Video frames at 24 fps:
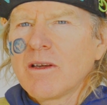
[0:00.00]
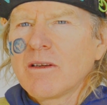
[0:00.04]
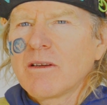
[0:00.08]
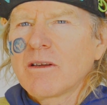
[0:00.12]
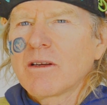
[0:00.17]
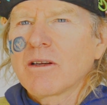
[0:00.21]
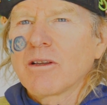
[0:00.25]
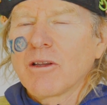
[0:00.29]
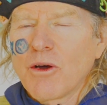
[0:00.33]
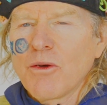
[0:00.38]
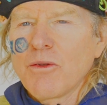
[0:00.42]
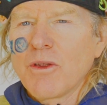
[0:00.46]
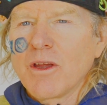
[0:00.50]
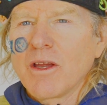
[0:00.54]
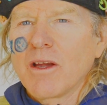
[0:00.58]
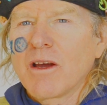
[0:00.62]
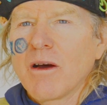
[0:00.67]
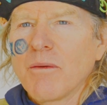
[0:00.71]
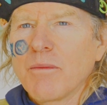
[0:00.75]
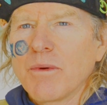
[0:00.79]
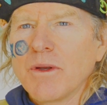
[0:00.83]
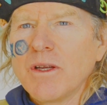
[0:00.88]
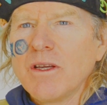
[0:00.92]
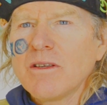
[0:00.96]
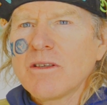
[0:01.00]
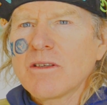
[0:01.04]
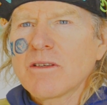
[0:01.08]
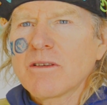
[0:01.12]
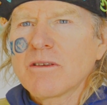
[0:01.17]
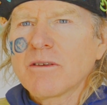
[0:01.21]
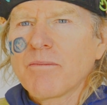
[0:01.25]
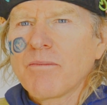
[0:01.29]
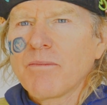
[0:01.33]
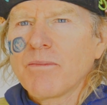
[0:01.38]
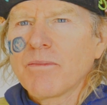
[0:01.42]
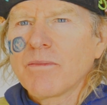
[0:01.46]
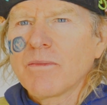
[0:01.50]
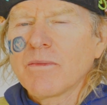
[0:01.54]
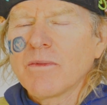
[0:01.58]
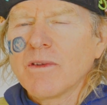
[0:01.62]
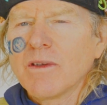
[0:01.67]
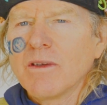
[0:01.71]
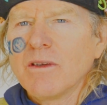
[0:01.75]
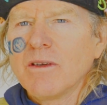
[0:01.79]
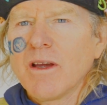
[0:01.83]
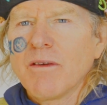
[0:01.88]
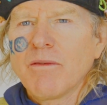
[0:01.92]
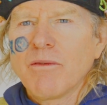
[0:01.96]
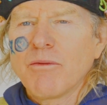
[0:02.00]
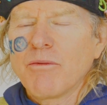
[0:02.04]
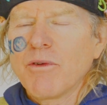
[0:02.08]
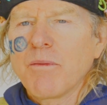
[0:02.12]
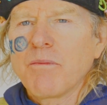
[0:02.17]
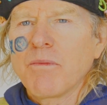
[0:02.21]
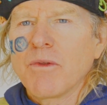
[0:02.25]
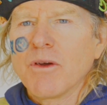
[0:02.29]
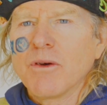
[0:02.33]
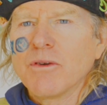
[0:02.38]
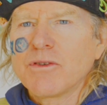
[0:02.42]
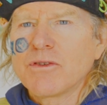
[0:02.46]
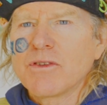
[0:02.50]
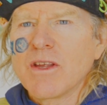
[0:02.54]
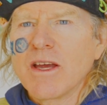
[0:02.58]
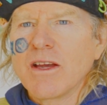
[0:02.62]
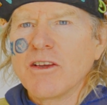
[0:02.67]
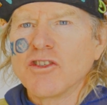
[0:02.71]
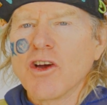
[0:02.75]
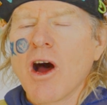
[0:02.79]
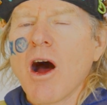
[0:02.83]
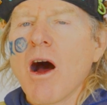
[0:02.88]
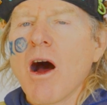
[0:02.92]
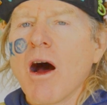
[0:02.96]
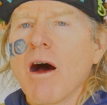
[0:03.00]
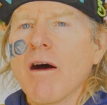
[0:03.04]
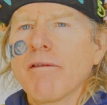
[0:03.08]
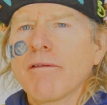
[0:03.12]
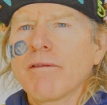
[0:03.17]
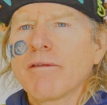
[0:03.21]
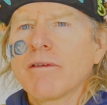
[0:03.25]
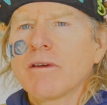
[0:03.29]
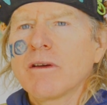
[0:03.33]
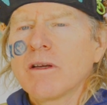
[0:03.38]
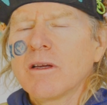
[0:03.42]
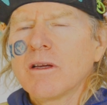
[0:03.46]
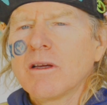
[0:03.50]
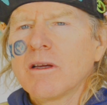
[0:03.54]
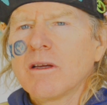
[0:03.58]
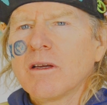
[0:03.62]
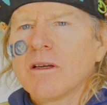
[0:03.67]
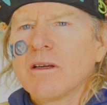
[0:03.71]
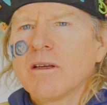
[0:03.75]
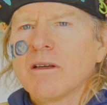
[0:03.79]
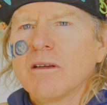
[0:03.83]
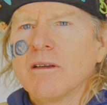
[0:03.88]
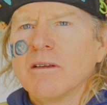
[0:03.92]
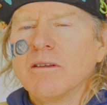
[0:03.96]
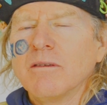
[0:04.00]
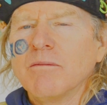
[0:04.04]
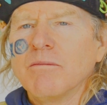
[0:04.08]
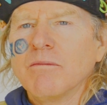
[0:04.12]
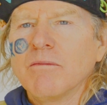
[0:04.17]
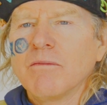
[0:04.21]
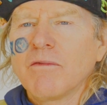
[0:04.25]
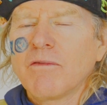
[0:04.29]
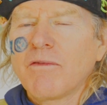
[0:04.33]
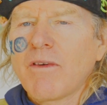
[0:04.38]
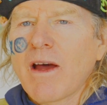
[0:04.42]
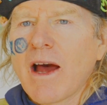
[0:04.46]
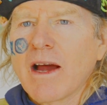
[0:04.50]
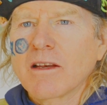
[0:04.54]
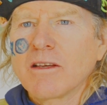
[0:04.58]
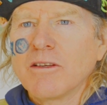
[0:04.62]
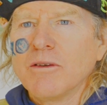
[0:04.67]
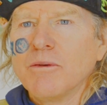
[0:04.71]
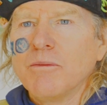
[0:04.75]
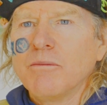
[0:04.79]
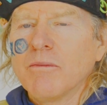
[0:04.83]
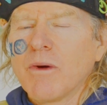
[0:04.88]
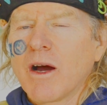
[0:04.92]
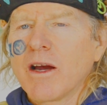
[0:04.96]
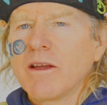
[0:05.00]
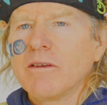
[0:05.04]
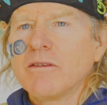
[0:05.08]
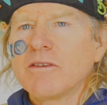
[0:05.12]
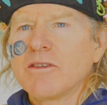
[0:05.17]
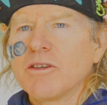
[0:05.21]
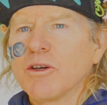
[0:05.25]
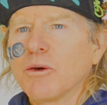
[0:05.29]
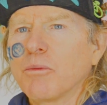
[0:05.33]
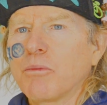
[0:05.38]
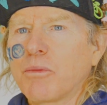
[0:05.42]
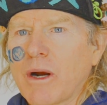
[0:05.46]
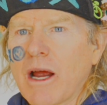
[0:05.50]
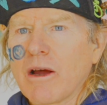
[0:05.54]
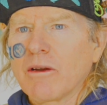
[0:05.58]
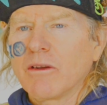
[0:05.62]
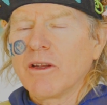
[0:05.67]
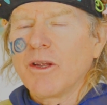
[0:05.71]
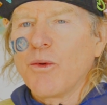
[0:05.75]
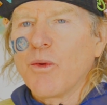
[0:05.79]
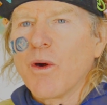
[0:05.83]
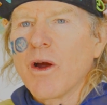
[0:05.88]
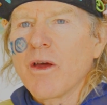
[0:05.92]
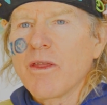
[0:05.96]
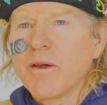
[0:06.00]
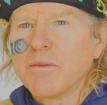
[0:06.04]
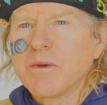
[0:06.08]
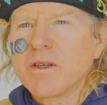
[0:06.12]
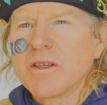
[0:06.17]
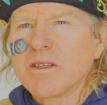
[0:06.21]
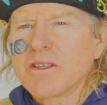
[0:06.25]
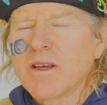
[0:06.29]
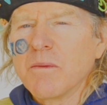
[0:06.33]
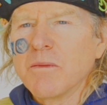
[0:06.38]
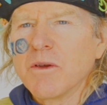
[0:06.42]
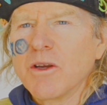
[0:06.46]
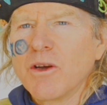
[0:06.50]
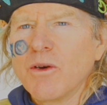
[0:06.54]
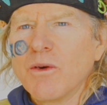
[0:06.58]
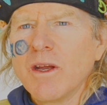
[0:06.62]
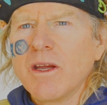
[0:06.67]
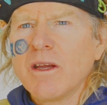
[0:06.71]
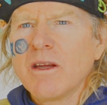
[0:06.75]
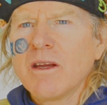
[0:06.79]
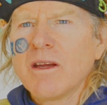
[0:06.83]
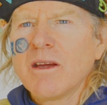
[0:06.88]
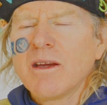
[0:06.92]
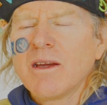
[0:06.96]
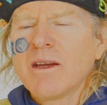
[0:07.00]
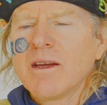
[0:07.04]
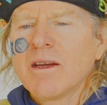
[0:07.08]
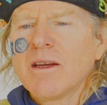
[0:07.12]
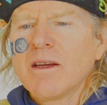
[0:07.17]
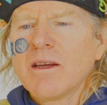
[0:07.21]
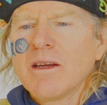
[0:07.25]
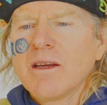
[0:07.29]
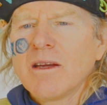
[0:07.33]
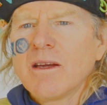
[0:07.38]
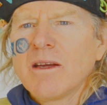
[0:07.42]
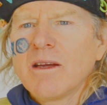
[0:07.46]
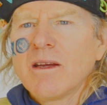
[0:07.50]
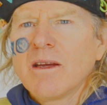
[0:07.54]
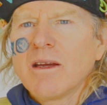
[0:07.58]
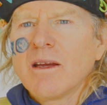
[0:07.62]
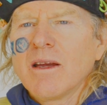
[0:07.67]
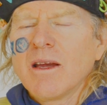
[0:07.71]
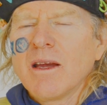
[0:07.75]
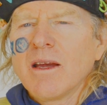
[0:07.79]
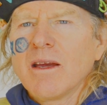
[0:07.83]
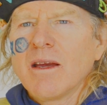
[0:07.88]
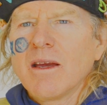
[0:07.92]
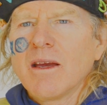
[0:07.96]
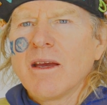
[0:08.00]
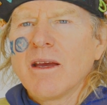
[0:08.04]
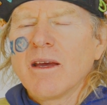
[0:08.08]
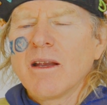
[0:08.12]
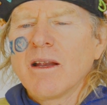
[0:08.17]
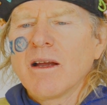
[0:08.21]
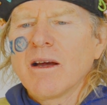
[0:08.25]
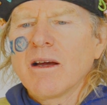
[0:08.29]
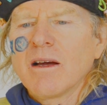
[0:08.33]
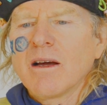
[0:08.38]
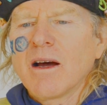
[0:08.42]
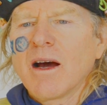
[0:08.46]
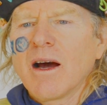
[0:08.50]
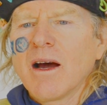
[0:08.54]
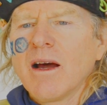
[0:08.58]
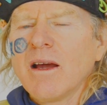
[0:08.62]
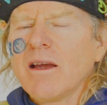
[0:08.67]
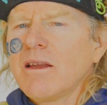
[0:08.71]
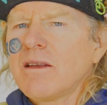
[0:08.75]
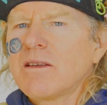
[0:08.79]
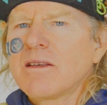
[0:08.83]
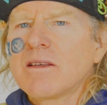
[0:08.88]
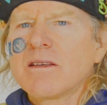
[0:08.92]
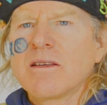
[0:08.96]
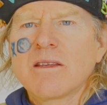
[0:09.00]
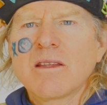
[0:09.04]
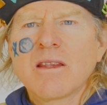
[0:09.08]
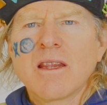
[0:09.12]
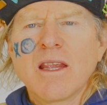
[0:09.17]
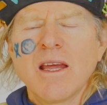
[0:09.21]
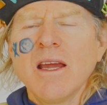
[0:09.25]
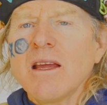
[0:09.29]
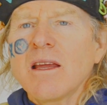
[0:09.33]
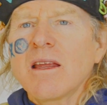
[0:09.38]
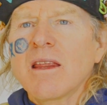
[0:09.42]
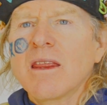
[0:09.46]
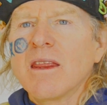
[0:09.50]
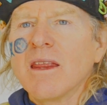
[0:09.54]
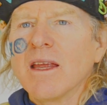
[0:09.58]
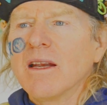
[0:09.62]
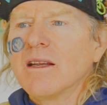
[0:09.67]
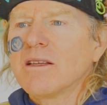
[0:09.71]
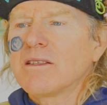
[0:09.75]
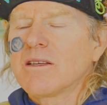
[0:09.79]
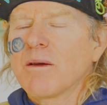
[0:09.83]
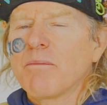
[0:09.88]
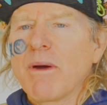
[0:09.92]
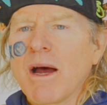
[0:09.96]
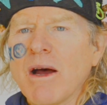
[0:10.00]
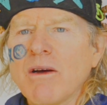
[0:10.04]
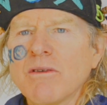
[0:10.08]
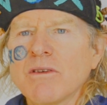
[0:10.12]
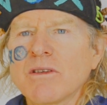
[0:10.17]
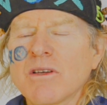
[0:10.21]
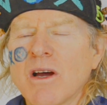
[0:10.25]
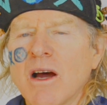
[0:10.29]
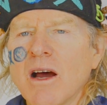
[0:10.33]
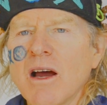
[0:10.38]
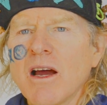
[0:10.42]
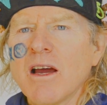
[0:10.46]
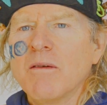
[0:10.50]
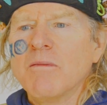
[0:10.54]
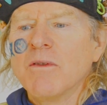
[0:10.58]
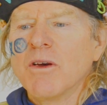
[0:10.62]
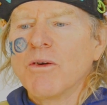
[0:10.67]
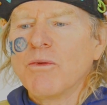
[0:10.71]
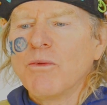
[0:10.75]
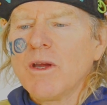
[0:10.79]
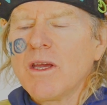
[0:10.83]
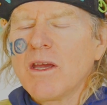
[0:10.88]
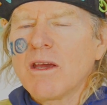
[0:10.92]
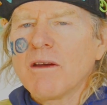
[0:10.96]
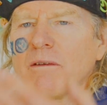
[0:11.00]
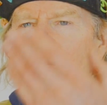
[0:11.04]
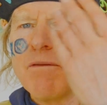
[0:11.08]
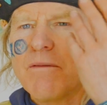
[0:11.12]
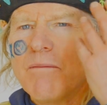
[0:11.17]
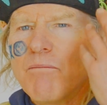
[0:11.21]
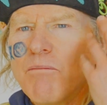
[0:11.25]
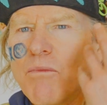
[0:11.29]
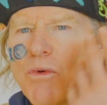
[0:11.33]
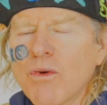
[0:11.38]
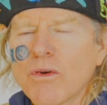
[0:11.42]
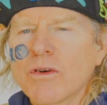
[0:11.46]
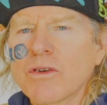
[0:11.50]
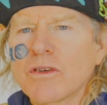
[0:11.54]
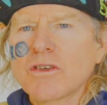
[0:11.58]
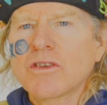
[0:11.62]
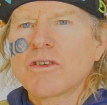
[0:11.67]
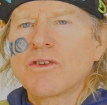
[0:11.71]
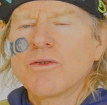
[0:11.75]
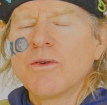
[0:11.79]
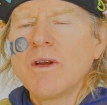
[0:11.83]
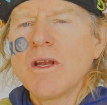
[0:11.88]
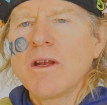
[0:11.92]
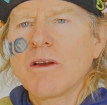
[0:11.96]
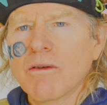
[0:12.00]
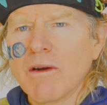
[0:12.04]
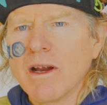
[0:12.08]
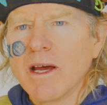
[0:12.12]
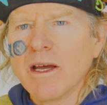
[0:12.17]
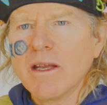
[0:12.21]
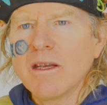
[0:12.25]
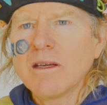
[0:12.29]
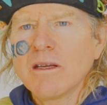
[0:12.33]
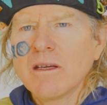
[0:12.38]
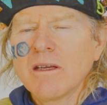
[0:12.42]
clothing companies. You haven't ripped those things off. In fact, you might still proudly wear them to some degree. And I think that it's about time that we give more street cred